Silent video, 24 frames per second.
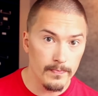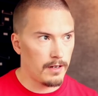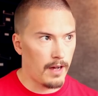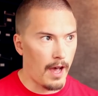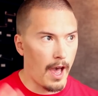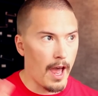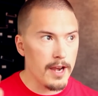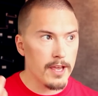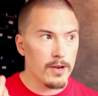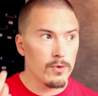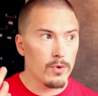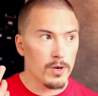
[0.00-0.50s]

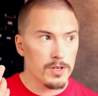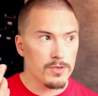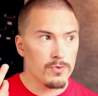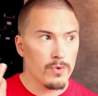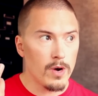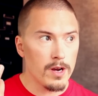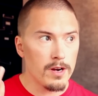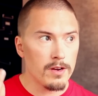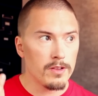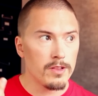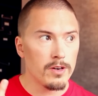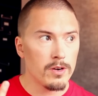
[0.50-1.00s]
And he was
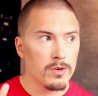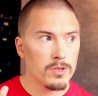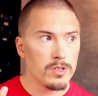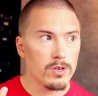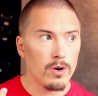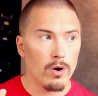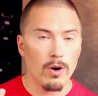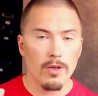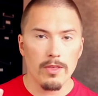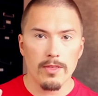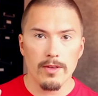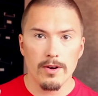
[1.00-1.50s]
one of those
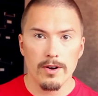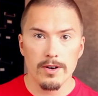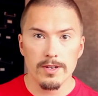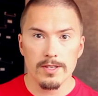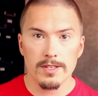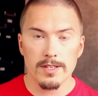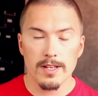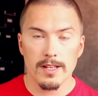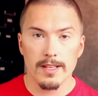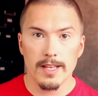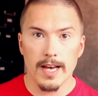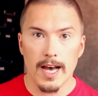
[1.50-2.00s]

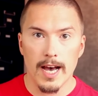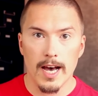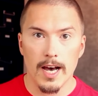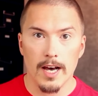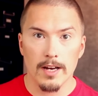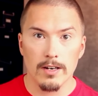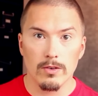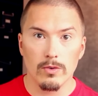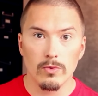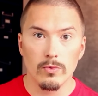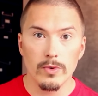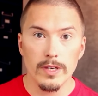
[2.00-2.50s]
authors
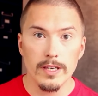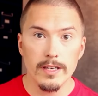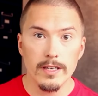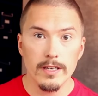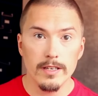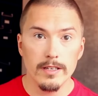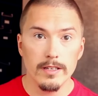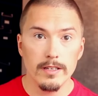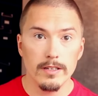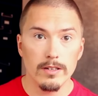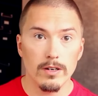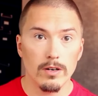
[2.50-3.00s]
that
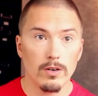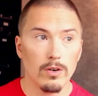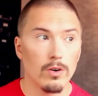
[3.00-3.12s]
we